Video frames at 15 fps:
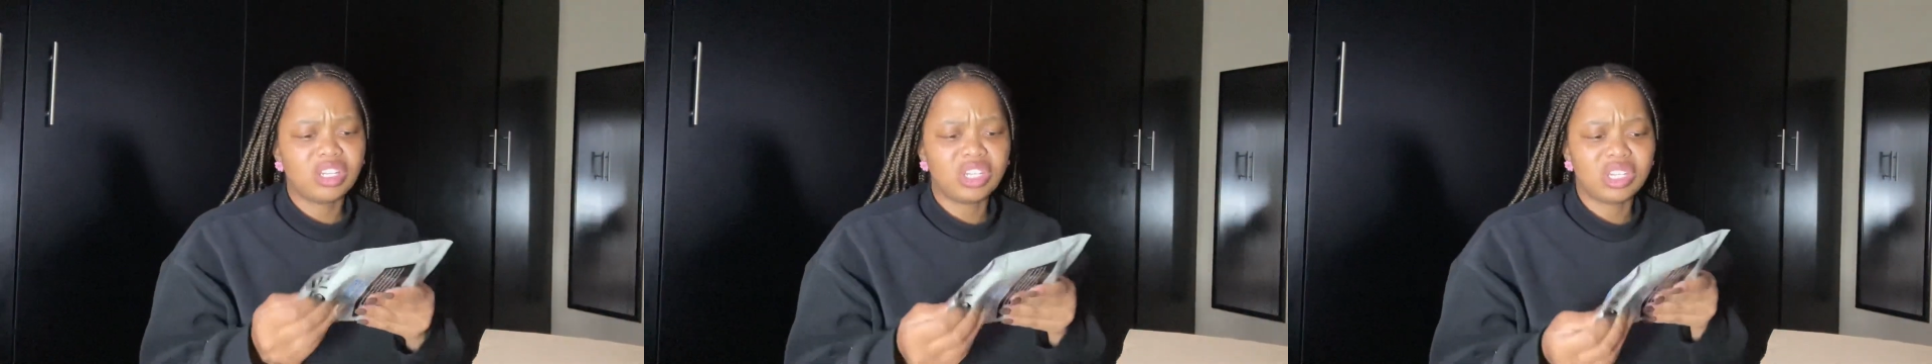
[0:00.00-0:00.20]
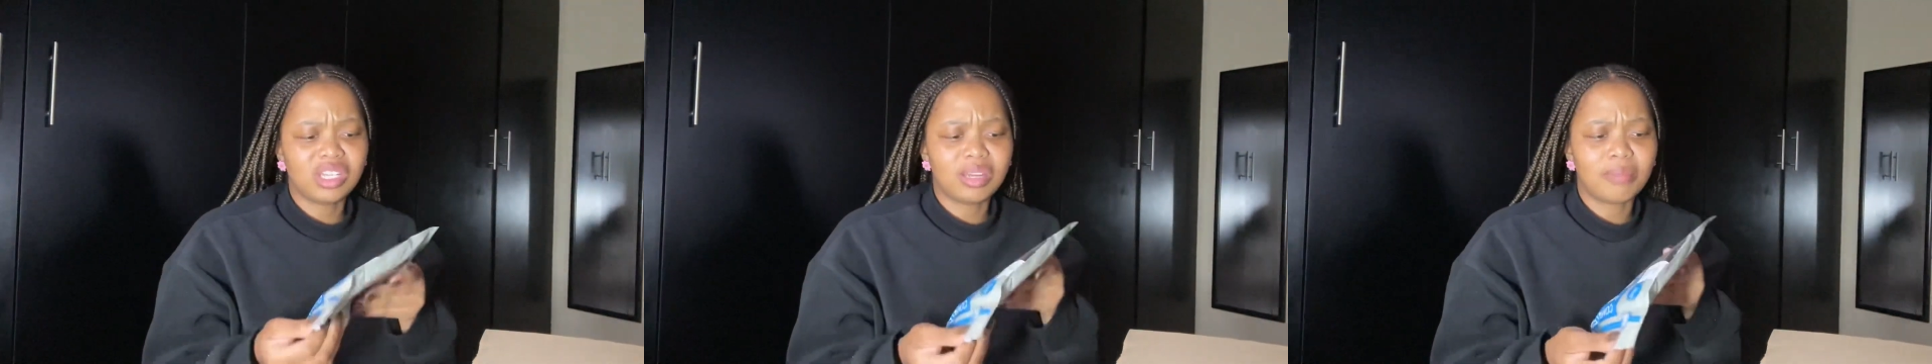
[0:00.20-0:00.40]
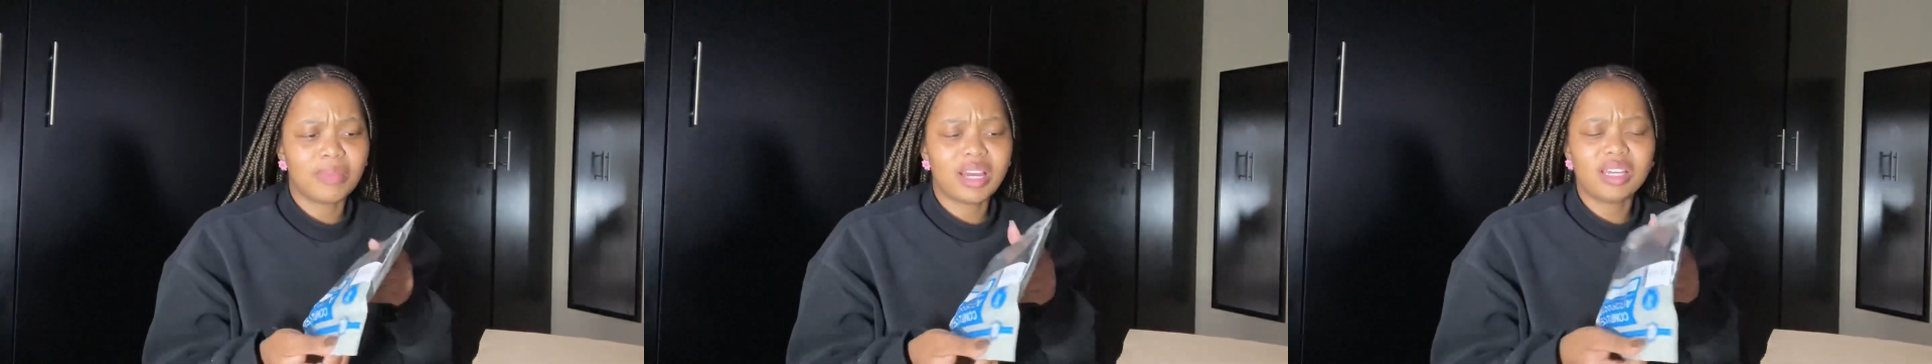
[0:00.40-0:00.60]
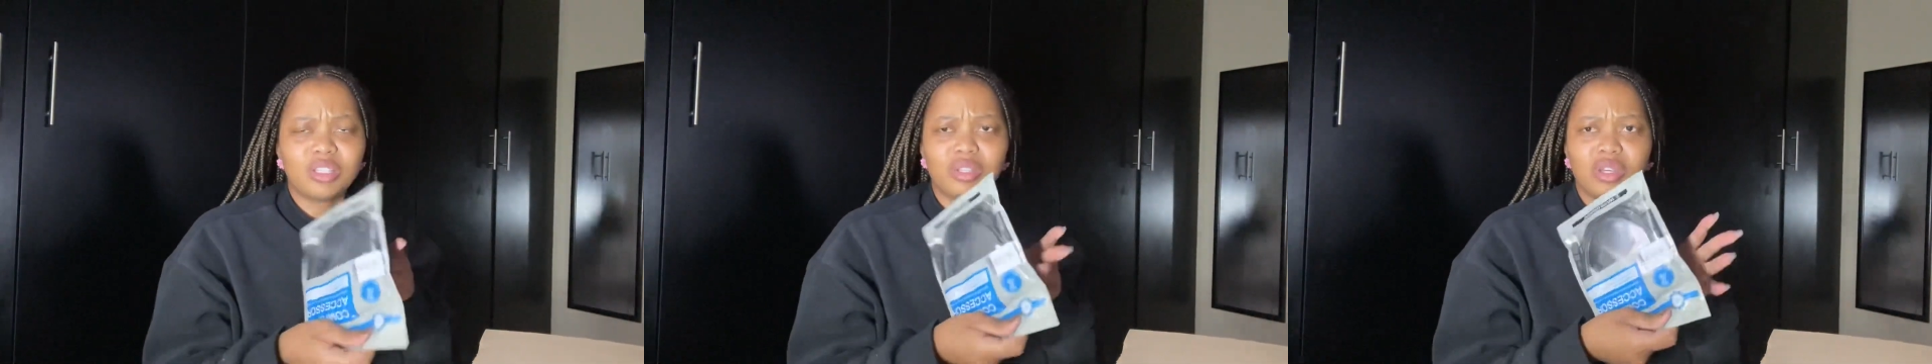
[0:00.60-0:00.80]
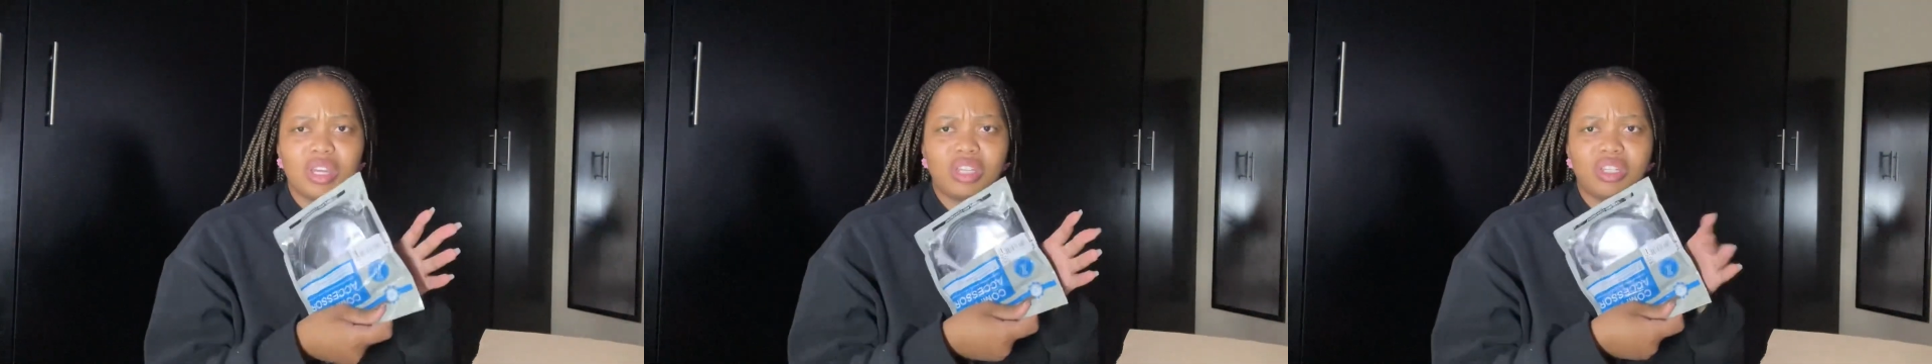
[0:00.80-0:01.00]
HDMI
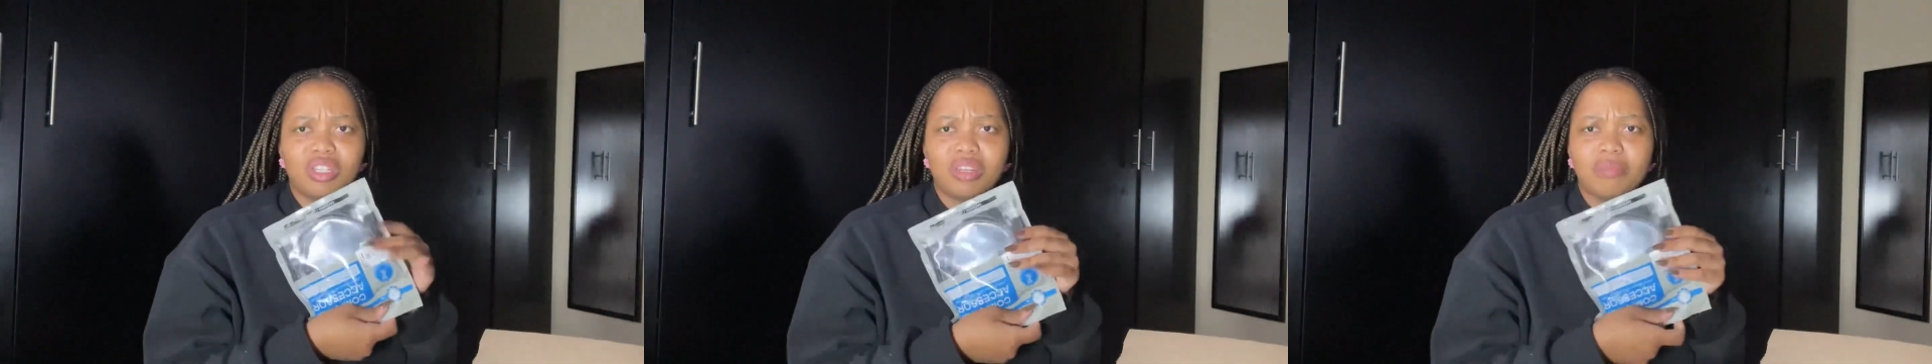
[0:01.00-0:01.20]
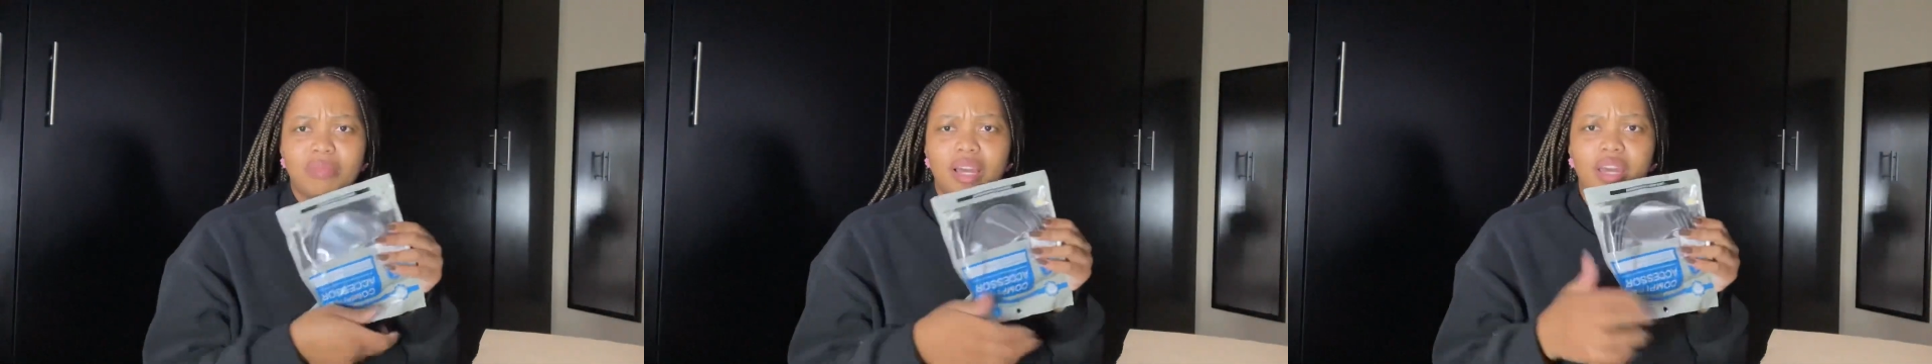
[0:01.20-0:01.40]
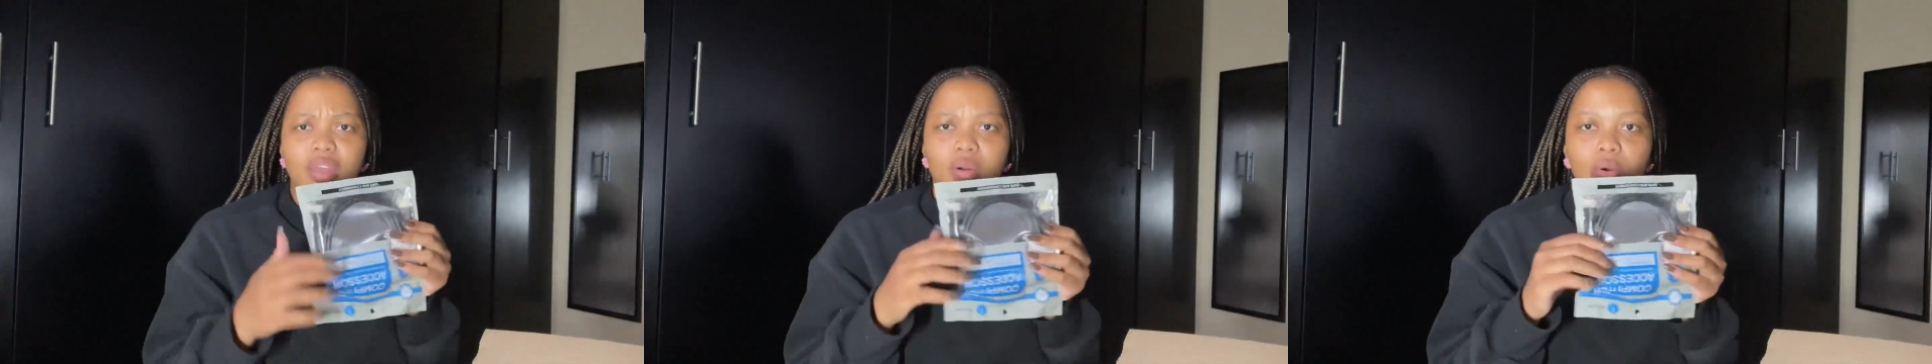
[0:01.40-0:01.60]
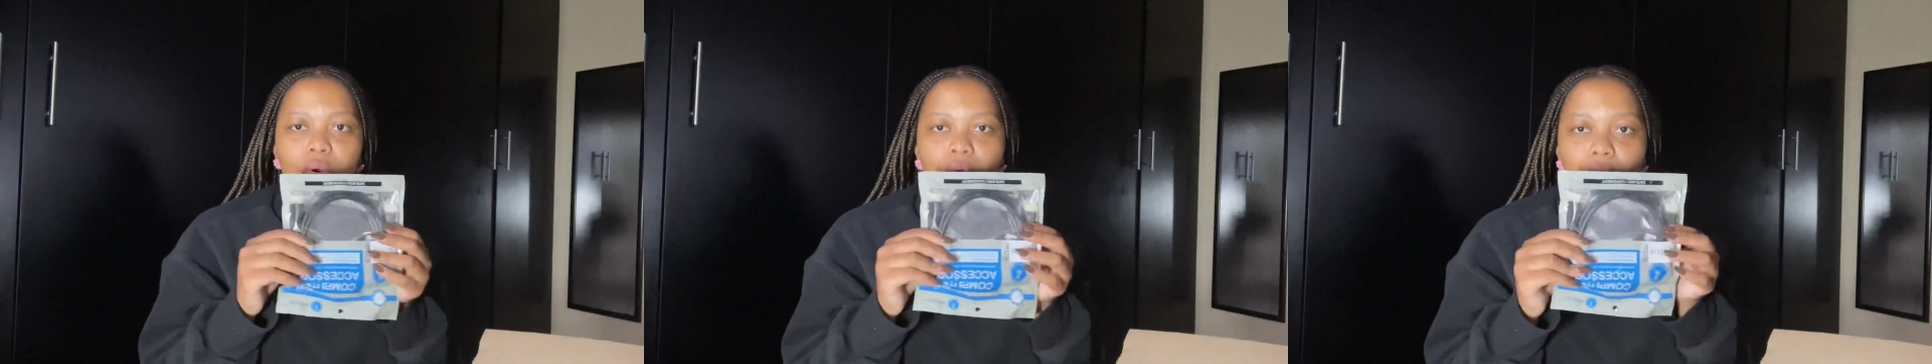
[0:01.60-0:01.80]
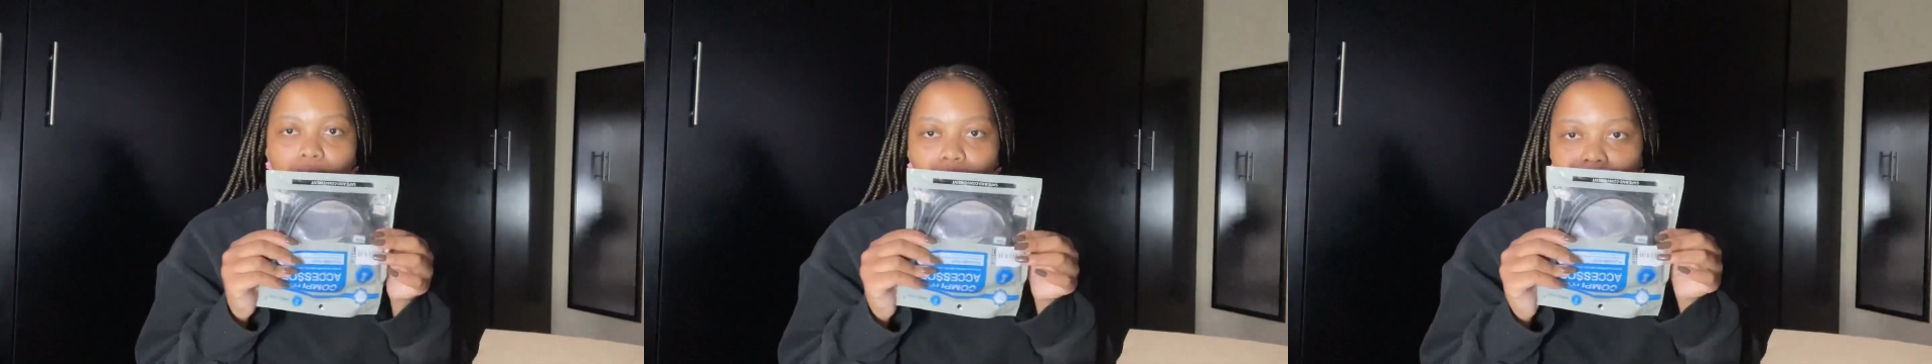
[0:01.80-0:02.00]
to HDMI
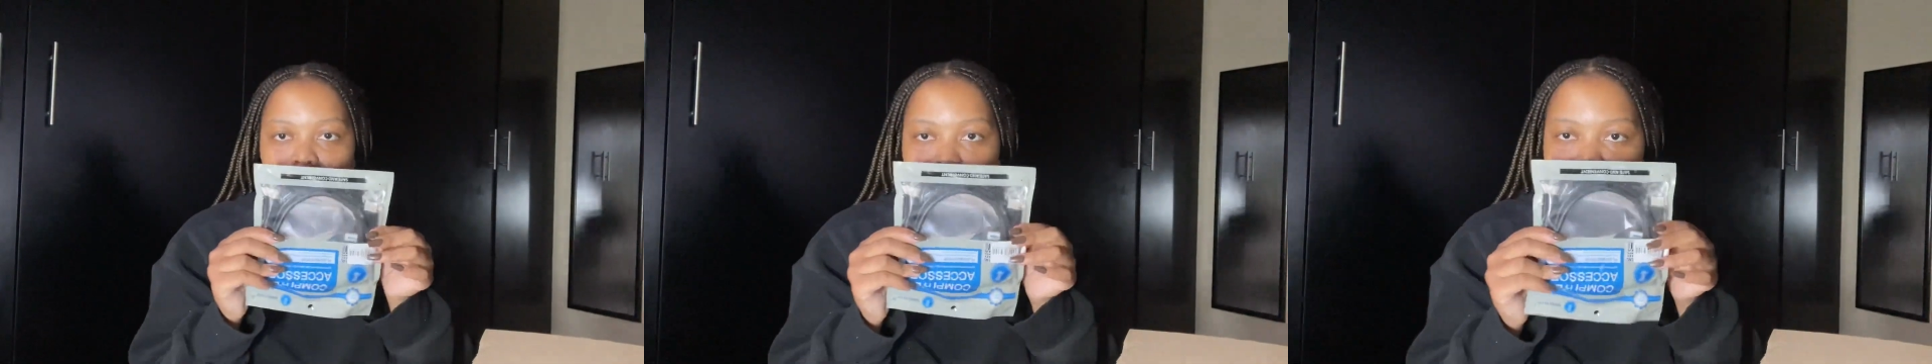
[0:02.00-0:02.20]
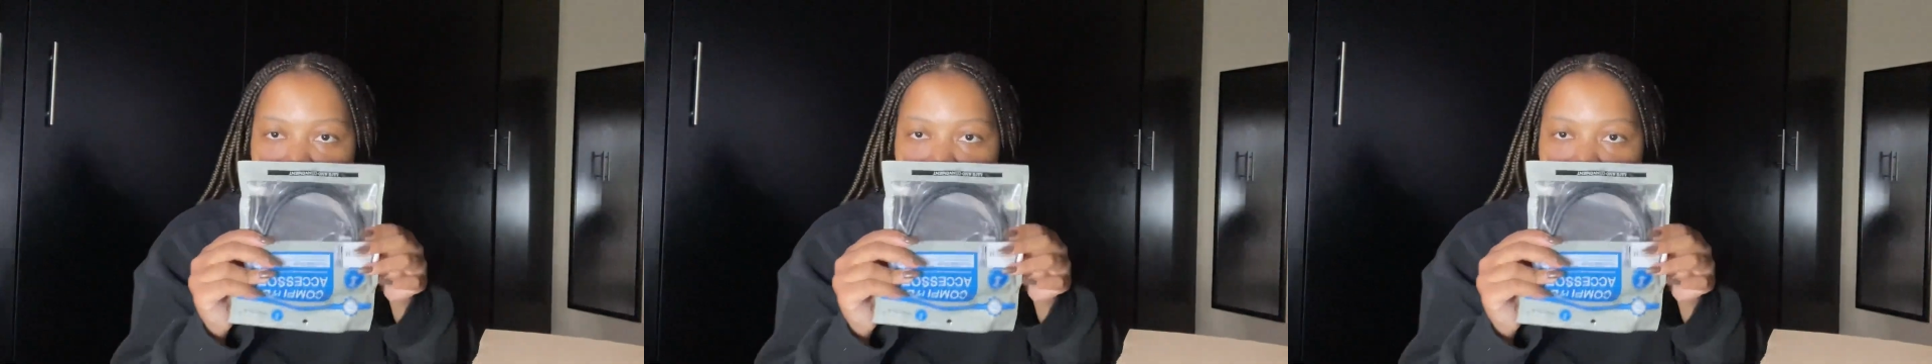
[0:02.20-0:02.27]
cord.